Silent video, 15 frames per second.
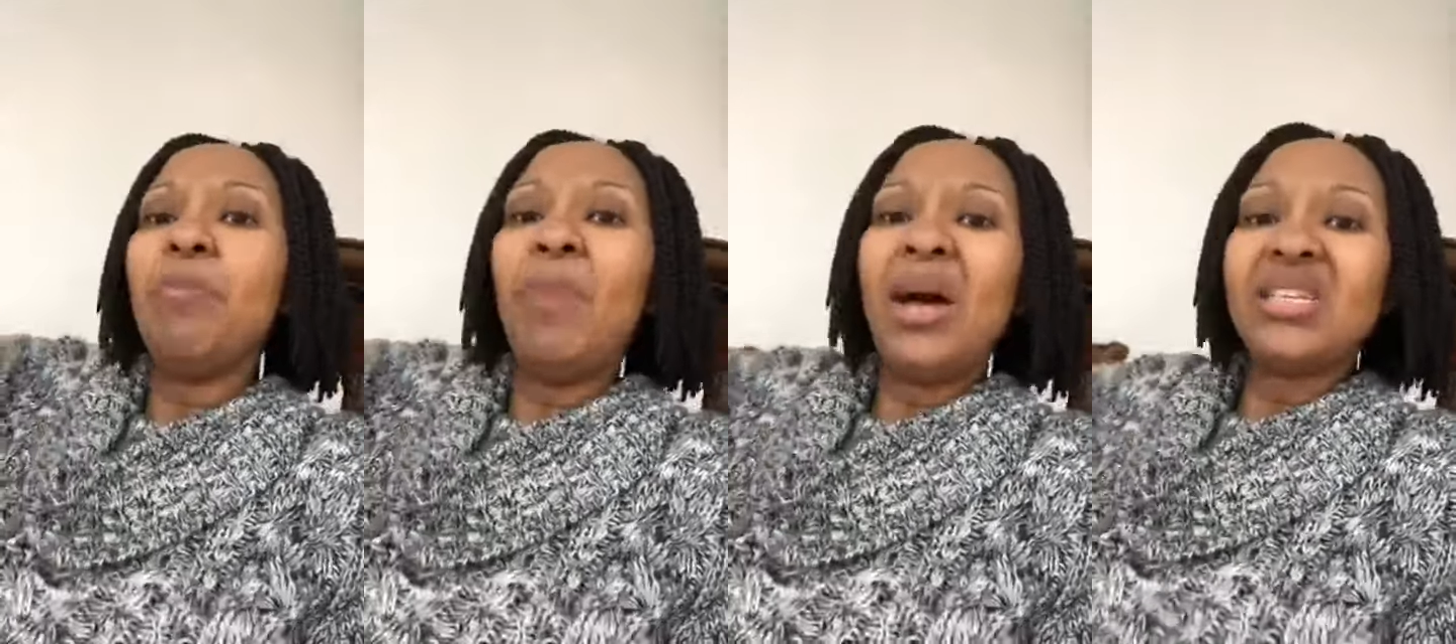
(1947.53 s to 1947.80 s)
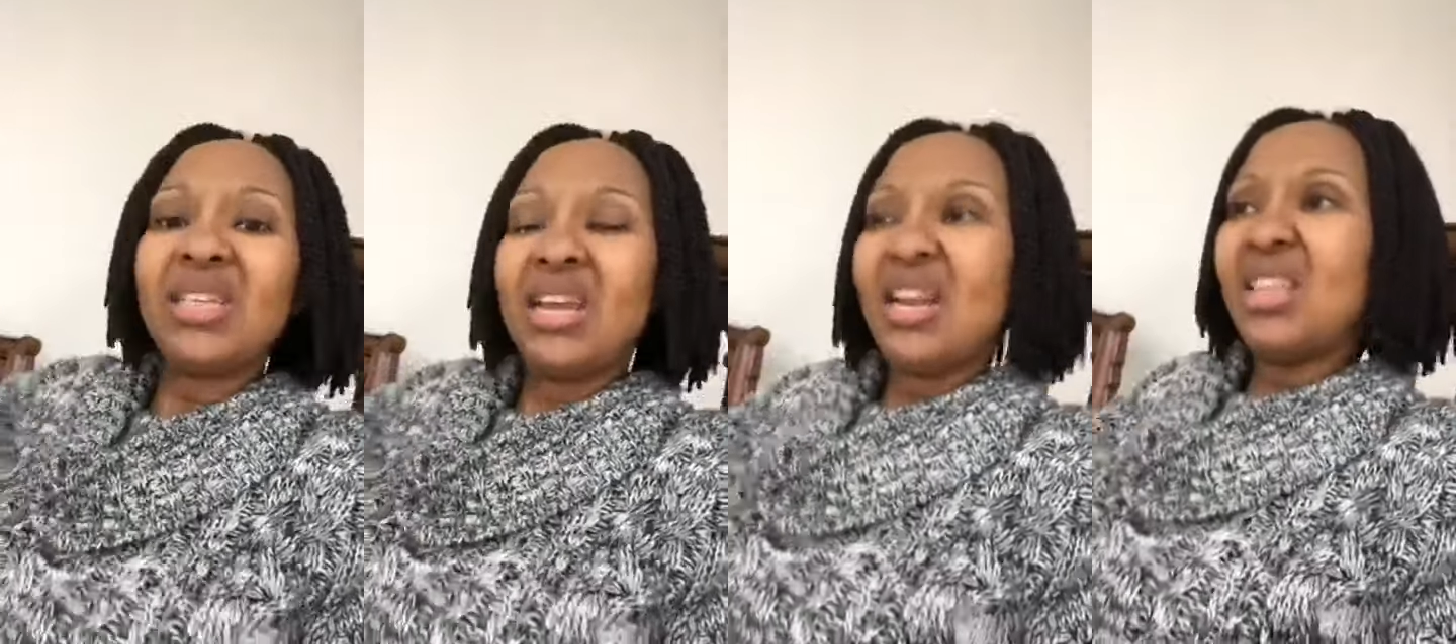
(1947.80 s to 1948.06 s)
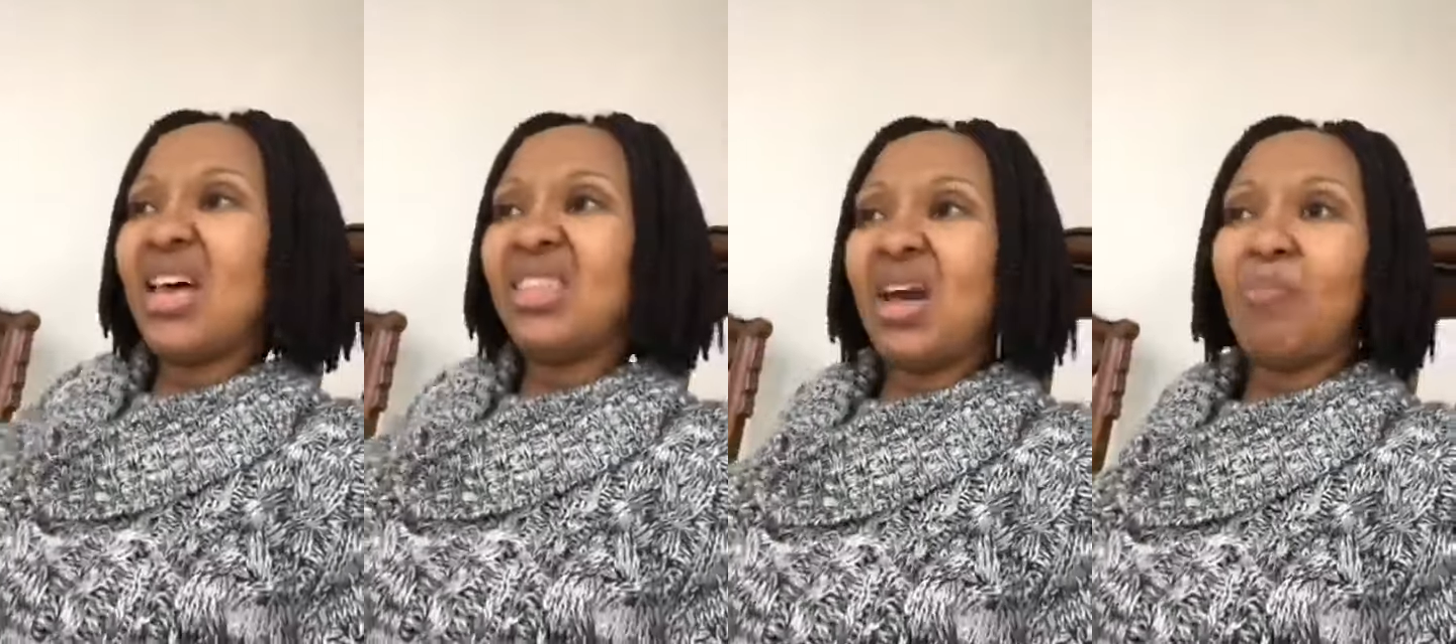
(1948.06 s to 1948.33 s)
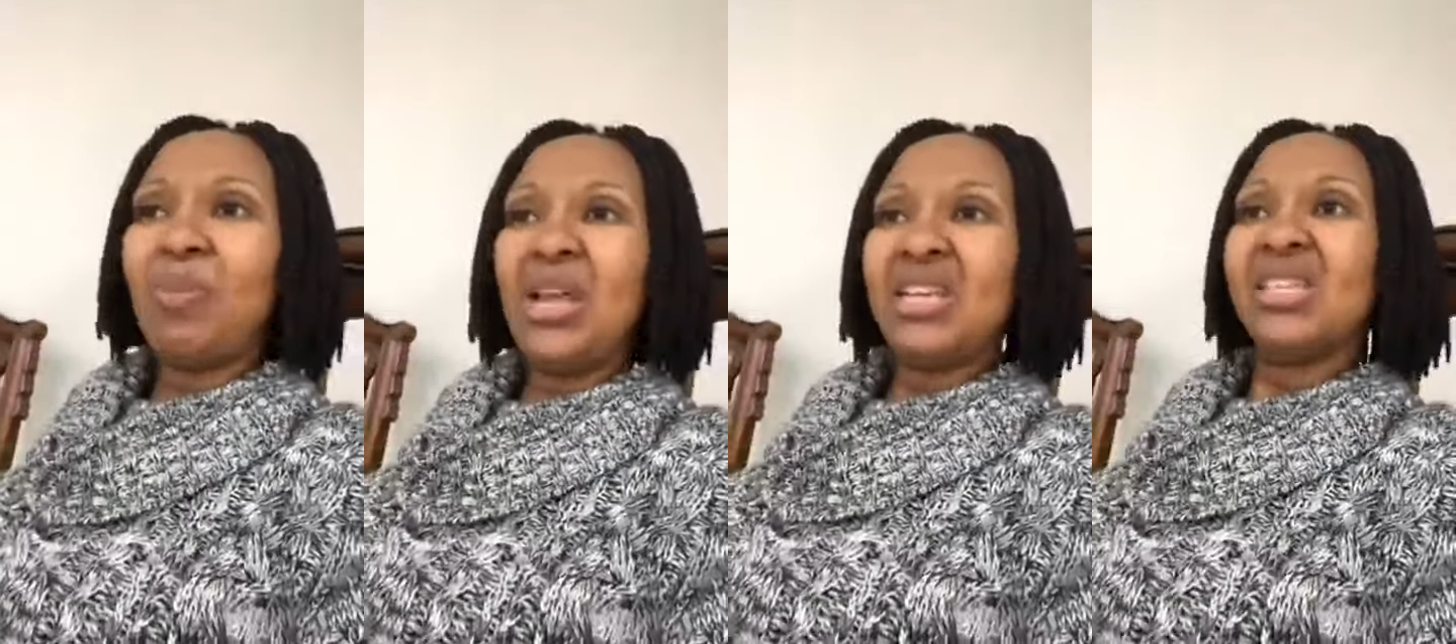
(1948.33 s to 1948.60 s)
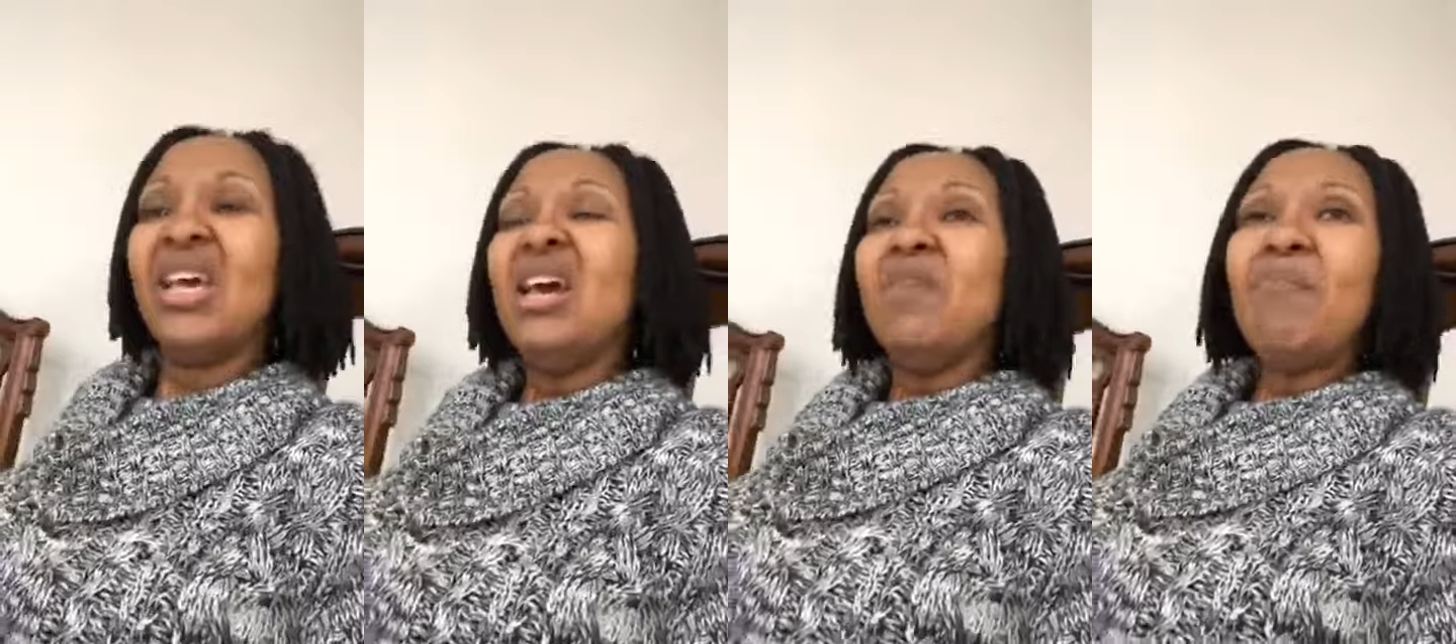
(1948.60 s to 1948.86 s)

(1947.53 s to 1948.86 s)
pastor in another place.